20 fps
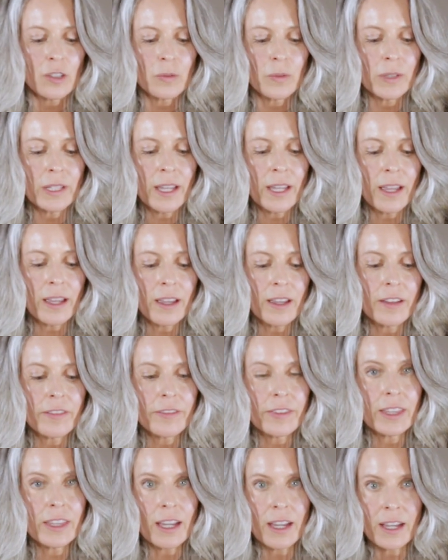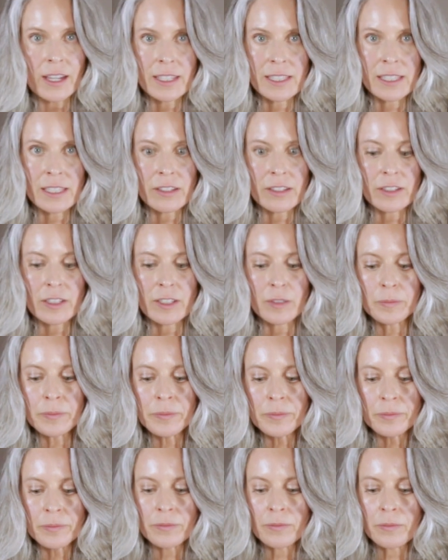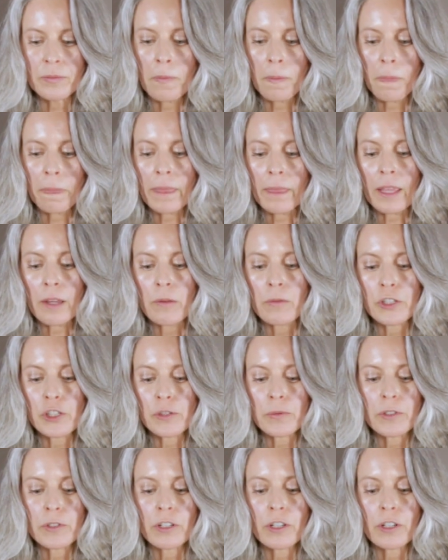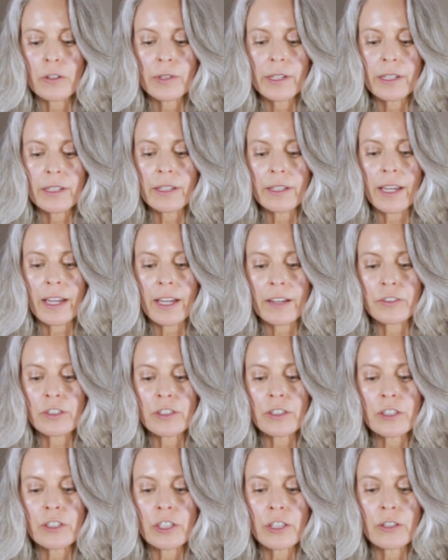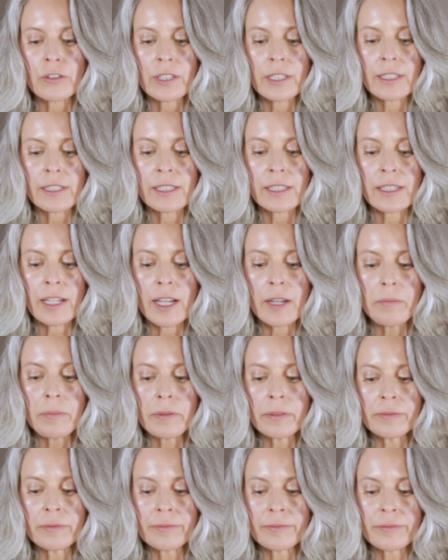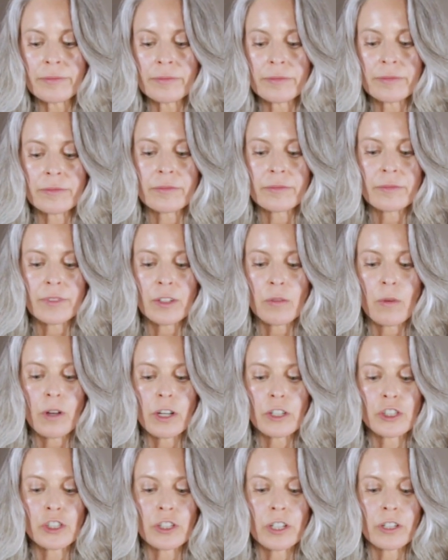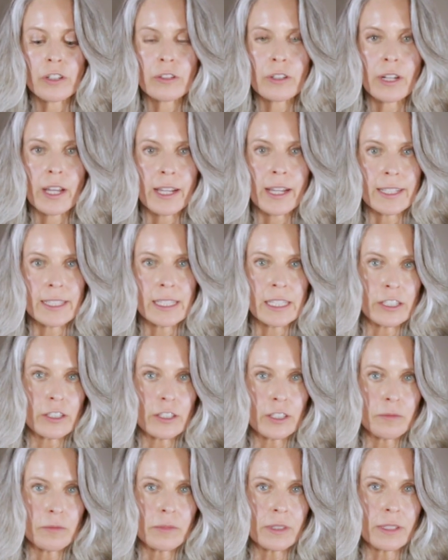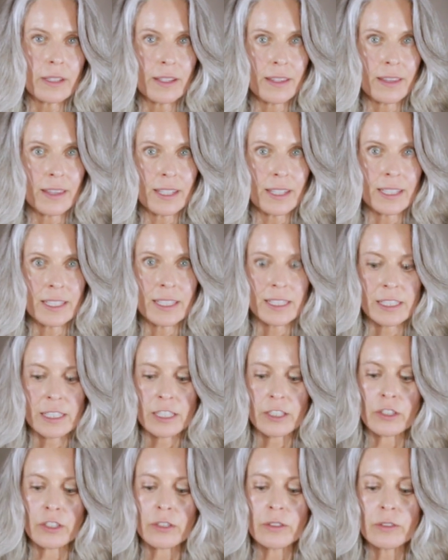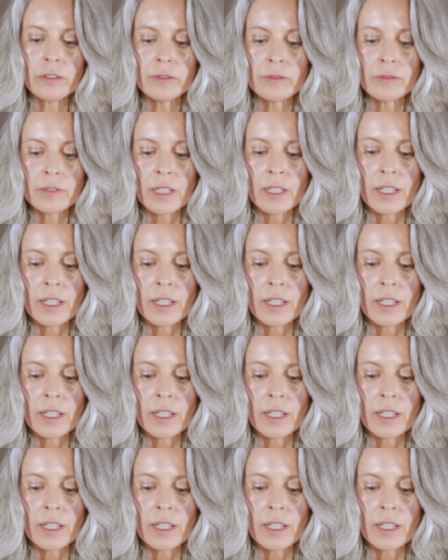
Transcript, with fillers: We have the eye serum, which would go in after the toning step, wash, tone, eye serum, then continue.